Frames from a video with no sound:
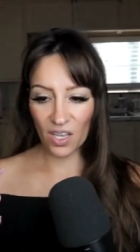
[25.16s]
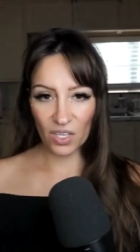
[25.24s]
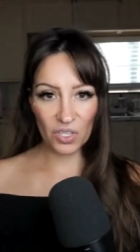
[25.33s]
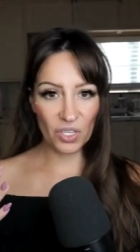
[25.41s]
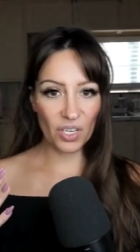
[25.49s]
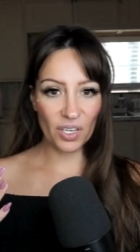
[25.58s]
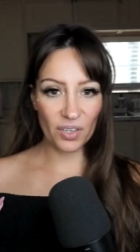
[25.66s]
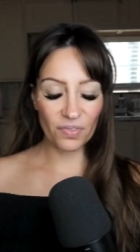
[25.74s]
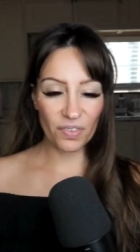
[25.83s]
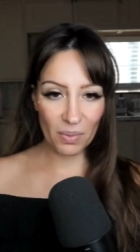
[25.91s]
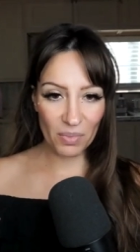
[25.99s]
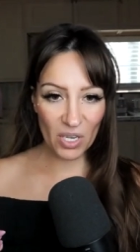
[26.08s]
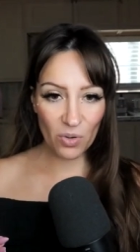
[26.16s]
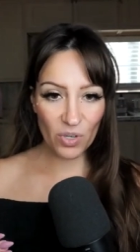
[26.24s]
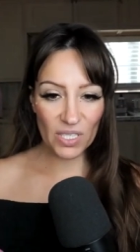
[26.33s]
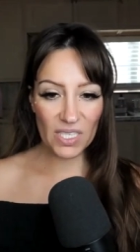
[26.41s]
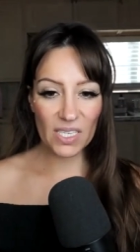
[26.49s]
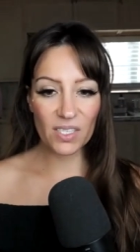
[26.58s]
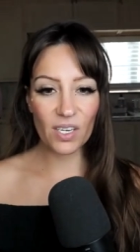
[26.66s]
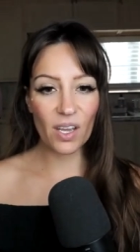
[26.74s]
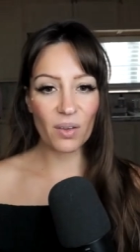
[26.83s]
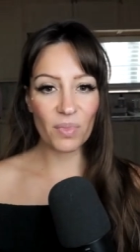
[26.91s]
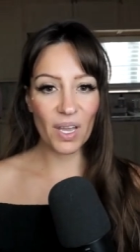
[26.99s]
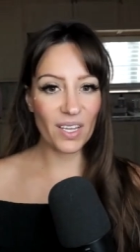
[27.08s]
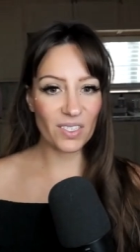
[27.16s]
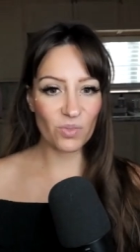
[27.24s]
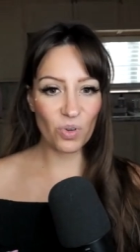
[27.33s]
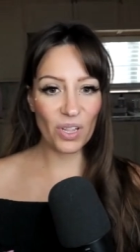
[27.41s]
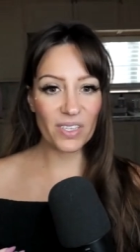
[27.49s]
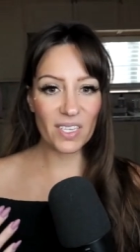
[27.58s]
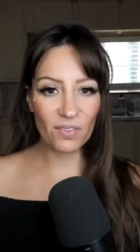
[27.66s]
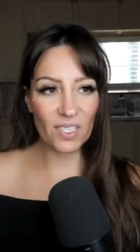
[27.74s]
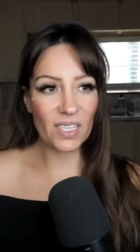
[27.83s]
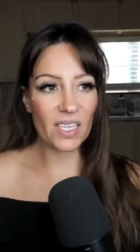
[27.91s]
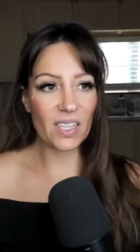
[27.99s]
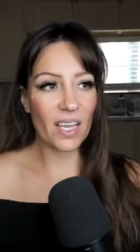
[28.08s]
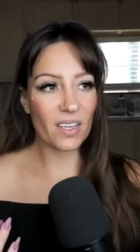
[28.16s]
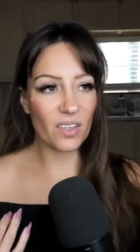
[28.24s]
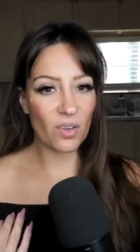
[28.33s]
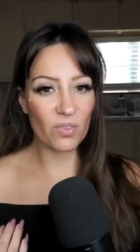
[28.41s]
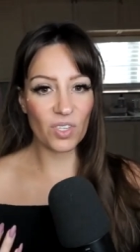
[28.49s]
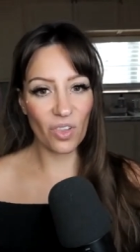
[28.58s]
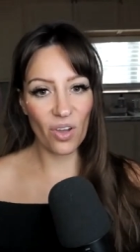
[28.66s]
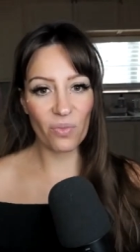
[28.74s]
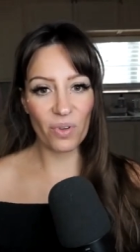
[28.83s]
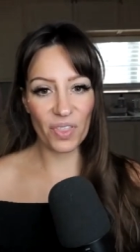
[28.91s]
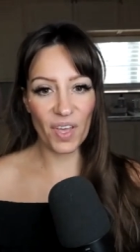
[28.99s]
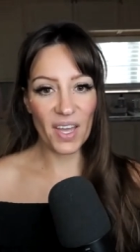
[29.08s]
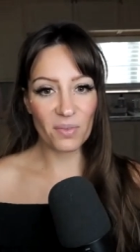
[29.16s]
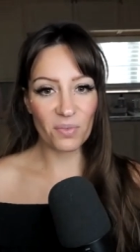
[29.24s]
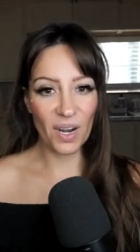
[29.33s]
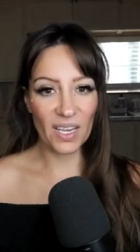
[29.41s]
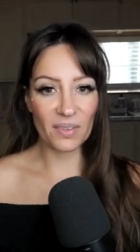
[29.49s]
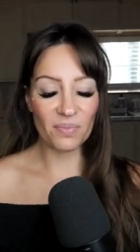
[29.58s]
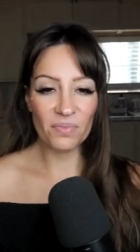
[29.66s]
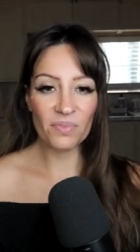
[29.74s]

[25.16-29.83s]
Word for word: the family court system, as well as everything that goes along with that, right?